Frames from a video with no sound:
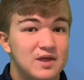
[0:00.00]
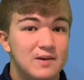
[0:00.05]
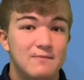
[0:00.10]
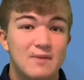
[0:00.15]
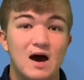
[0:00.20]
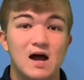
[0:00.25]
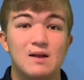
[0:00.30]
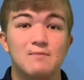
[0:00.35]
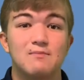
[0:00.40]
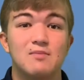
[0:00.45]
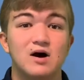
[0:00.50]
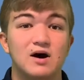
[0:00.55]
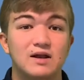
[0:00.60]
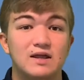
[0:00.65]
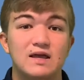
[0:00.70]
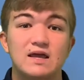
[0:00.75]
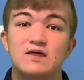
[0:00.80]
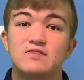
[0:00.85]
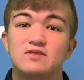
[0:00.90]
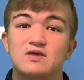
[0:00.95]
amount of
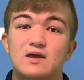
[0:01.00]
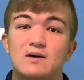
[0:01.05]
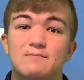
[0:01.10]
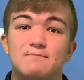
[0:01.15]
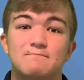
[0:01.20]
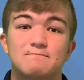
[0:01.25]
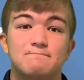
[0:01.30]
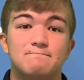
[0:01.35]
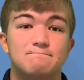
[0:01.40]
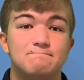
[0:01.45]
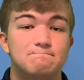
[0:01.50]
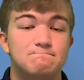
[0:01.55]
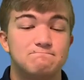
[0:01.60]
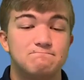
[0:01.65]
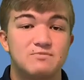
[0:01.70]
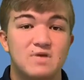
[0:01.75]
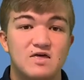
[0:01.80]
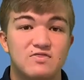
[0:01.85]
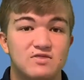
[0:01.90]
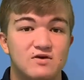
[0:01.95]
money and
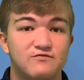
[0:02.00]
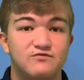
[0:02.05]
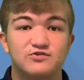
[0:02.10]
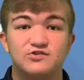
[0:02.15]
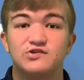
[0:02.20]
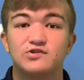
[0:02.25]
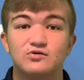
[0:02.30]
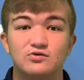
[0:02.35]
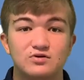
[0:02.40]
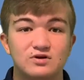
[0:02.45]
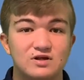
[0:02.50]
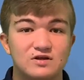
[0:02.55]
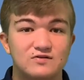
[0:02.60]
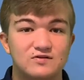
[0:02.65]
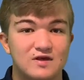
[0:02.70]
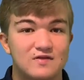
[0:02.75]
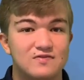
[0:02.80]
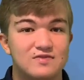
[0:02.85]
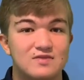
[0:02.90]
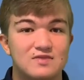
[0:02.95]
the facilities
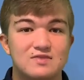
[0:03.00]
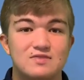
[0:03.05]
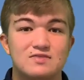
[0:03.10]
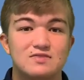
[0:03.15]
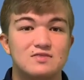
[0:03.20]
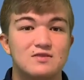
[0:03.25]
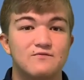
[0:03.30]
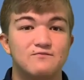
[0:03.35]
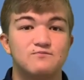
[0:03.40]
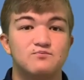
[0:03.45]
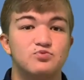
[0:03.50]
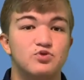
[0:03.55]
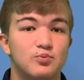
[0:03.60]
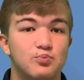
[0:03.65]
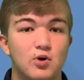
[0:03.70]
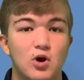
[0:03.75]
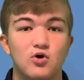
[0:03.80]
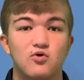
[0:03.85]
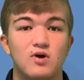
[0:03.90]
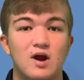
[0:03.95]
and the
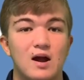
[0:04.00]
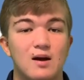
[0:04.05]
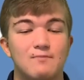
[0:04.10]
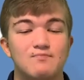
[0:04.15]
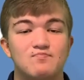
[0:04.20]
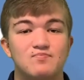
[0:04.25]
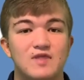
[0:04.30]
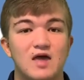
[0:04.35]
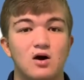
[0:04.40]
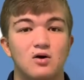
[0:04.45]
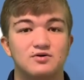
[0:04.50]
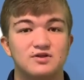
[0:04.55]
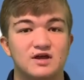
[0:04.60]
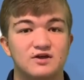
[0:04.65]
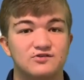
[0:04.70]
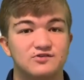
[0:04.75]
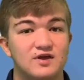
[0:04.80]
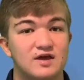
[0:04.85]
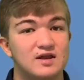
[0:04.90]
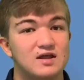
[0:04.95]
program now at
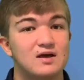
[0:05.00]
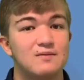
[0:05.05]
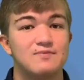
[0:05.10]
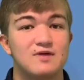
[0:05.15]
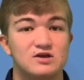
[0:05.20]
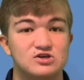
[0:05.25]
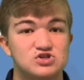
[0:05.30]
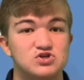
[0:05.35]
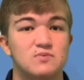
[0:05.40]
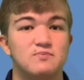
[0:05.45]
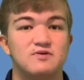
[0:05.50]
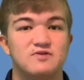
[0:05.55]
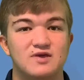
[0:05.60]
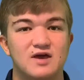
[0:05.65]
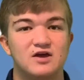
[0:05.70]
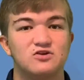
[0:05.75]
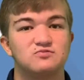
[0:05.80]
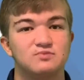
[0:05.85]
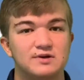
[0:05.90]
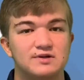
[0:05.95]
Texas A&M, that should be the
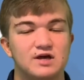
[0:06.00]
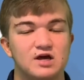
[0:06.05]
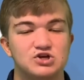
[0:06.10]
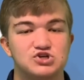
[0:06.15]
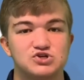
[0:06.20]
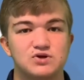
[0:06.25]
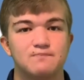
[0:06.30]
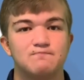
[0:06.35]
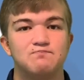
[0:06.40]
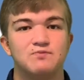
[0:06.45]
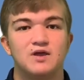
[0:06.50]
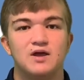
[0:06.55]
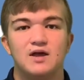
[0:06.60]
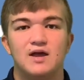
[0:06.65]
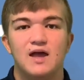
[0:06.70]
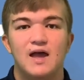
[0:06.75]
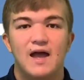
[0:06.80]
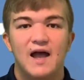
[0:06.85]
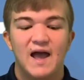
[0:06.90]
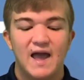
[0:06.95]
expectation.
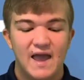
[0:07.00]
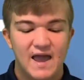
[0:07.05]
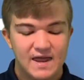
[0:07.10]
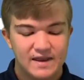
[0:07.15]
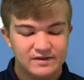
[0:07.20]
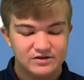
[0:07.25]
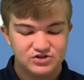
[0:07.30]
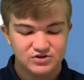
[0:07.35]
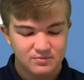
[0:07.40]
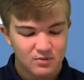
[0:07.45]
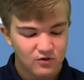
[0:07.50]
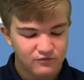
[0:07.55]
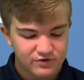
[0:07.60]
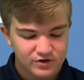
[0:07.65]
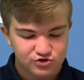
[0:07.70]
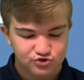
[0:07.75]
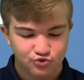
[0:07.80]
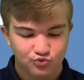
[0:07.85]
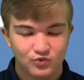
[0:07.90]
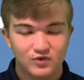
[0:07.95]
And Jimbo
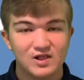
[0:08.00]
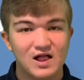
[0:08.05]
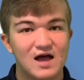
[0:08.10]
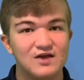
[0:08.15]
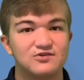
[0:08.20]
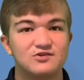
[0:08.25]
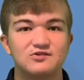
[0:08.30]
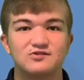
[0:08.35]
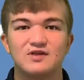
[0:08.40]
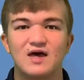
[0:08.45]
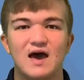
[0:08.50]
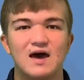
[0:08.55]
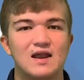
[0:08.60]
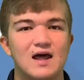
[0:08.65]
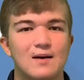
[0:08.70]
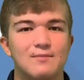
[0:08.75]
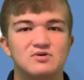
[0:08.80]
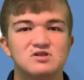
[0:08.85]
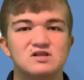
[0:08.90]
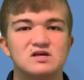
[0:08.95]
Fisher realizes that, I
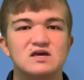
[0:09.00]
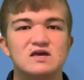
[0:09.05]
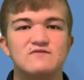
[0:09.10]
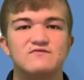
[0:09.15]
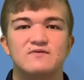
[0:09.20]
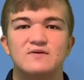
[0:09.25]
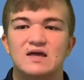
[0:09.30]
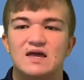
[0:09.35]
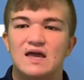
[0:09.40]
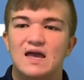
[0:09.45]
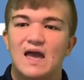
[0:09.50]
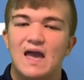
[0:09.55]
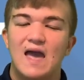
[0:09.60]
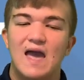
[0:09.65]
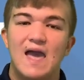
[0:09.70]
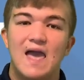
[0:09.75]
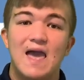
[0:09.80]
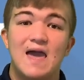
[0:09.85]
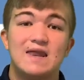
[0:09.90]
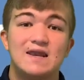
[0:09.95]
believe.
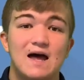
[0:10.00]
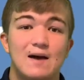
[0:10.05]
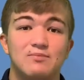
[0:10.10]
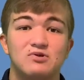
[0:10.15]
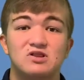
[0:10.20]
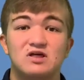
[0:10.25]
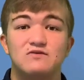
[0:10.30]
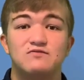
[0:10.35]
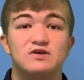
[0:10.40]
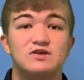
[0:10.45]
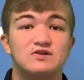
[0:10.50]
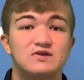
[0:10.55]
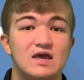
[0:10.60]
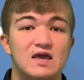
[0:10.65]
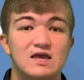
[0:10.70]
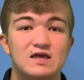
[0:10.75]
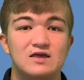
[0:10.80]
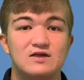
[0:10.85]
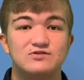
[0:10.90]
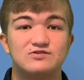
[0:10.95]
And I believe
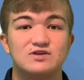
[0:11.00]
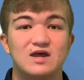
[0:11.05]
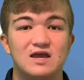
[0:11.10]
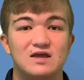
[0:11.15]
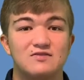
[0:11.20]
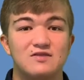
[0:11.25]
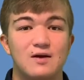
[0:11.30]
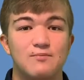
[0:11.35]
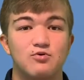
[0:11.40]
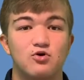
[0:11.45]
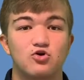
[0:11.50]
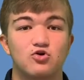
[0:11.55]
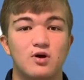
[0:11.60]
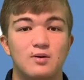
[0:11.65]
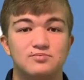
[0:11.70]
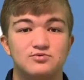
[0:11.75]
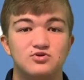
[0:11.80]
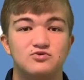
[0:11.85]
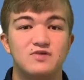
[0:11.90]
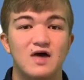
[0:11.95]
he is taking that program
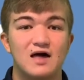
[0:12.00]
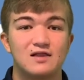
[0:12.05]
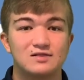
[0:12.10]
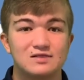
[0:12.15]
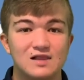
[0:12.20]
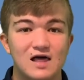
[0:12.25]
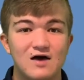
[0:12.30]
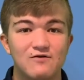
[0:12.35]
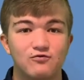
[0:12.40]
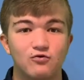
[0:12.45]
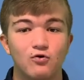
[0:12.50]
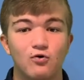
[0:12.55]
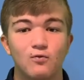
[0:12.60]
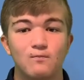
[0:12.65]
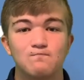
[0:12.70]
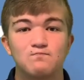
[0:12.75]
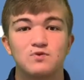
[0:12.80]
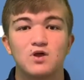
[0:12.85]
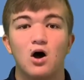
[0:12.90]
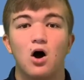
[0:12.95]
to that
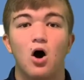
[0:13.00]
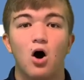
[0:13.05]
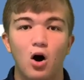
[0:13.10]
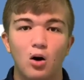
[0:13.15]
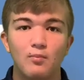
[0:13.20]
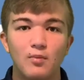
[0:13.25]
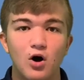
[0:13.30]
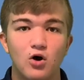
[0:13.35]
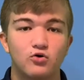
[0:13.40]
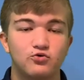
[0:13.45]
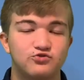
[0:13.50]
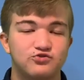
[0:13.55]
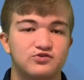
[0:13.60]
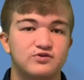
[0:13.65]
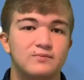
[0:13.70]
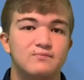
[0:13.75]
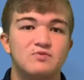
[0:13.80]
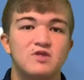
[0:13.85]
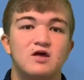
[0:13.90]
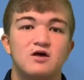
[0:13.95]
level almost.
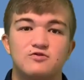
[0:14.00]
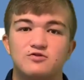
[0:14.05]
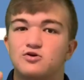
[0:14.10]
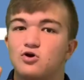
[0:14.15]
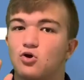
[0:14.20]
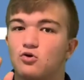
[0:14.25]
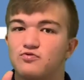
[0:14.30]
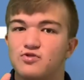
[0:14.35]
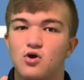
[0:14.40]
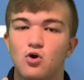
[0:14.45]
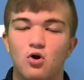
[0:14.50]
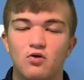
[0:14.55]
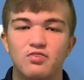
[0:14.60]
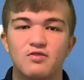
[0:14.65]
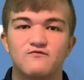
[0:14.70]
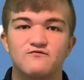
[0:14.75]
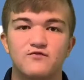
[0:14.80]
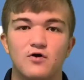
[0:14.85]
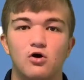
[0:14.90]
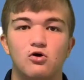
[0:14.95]
They're on the
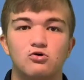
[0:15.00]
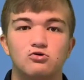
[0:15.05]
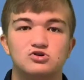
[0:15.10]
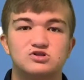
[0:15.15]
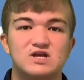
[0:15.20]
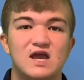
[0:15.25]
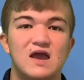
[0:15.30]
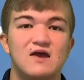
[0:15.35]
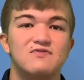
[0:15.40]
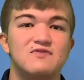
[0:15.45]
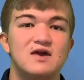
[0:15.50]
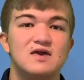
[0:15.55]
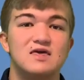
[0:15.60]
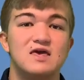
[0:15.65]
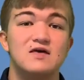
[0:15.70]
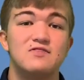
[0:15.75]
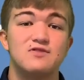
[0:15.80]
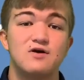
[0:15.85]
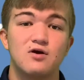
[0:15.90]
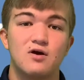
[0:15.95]
verge. Can they
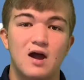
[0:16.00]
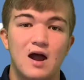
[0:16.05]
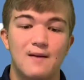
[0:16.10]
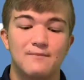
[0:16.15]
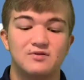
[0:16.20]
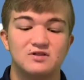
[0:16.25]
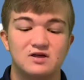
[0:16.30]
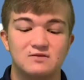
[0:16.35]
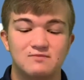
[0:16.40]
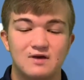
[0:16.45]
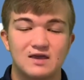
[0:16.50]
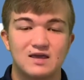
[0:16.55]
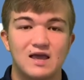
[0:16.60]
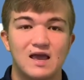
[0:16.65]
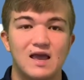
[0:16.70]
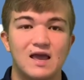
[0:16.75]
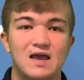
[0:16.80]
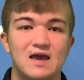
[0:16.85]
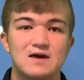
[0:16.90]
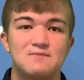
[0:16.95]
get there? I believe they
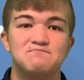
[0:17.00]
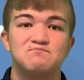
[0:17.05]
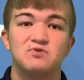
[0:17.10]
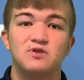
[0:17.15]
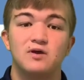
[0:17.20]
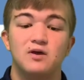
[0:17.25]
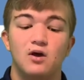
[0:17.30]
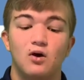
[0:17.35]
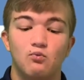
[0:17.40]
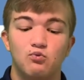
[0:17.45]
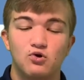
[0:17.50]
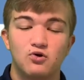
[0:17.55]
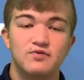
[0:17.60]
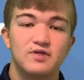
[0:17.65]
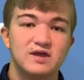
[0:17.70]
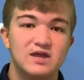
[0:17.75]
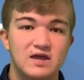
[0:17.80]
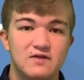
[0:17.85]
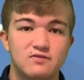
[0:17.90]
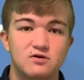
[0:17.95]
can. Will
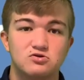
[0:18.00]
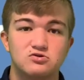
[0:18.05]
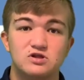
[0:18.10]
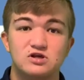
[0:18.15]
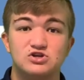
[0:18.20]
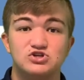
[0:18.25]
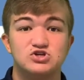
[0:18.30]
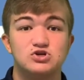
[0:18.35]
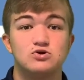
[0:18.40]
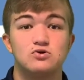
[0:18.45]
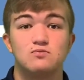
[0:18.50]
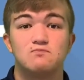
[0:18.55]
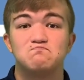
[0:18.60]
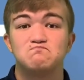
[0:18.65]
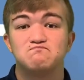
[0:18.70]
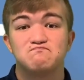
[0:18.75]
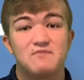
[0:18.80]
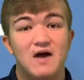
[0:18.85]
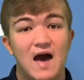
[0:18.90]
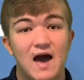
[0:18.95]
they get there this year?
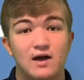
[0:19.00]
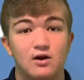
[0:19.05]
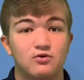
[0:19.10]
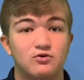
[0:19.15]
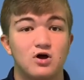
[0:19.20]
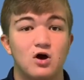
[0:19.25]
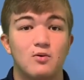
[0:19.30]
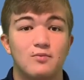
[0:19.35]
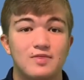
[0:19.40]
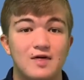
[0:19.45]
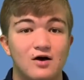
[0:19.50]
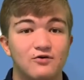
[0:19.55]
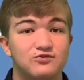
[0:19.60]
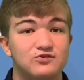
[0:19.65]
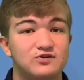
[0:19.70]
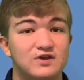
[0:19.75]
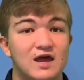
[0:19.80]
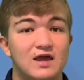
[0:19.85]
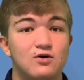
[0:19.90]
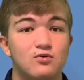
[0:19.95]
I don't know. That was the
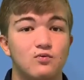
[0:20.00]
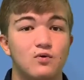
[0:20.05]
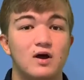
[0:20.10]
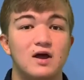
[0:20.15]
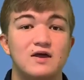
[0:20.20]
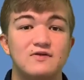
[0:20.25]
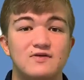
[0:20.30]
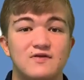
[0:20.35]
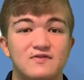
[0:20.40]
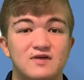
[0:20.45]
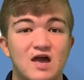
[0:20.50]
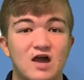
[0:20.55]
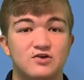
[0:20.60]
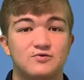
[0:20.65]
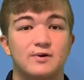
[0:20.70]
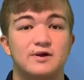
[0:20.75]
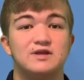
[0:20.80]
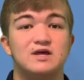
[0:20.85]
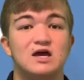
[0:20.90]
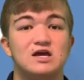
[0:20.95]
takeaway, that the
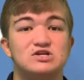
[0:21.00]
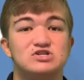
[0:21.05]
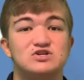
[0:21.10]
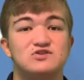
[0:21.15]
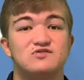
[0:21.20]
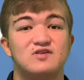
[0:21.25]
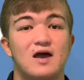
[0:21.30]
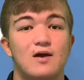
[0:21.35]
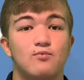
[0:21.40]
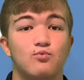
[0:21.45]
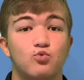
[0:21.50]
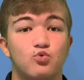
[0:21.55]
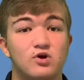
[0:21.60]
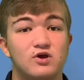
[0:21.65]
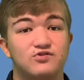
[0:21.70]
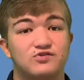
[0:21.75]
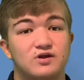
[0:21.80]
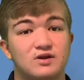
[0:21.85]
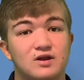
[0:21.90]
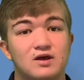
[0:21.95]
expectations have
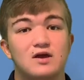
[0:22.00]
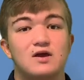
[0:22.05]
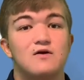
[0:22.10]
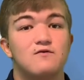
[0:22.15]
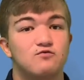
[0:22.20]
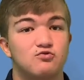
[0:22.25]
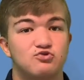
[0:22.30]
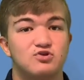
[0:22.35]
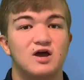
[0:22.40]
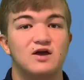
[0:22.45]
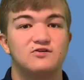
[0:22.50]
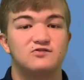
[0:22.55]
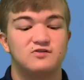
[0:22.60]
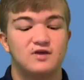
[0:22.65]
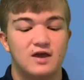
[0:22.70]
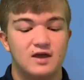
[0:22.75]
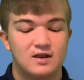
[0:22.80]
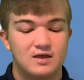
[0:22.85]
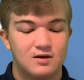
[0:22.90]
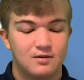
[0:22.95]
risen for Texas
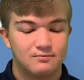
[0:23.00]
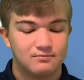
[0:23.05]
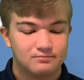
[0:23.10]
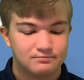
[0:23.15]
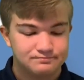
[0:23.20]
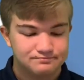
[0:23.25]
A&M.